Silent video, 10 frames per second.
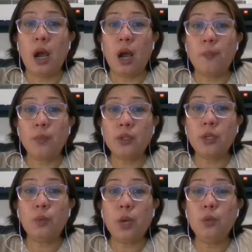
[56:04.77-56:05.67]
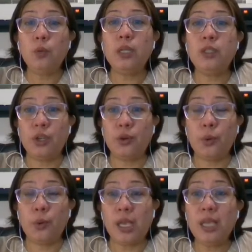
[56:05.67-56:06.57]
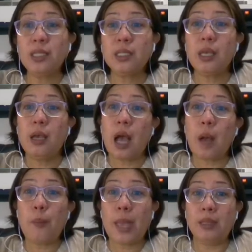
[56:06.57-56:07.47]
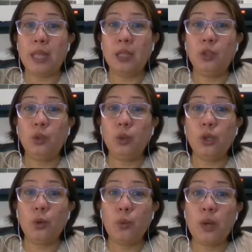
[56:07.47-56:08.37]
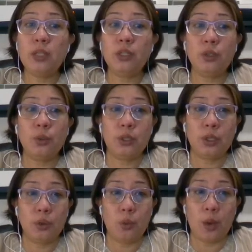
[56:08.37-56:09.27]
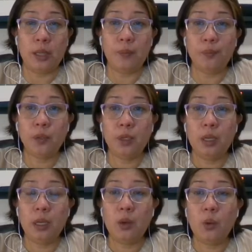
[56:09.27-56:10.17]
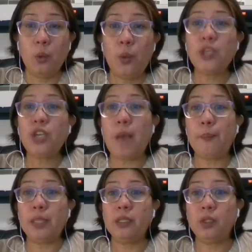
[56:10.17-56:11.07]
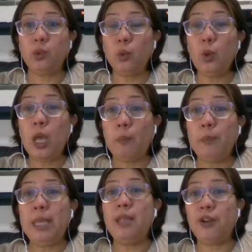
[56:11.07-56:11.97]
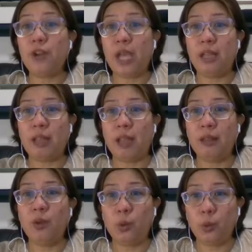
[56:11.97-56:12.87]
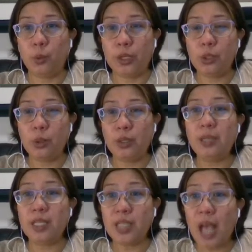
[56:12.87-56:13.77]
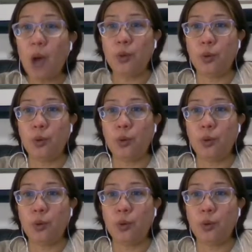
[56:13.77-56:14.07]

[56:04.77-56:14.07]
110 is appended to your 1001, which happens to be the created code word. So that is how you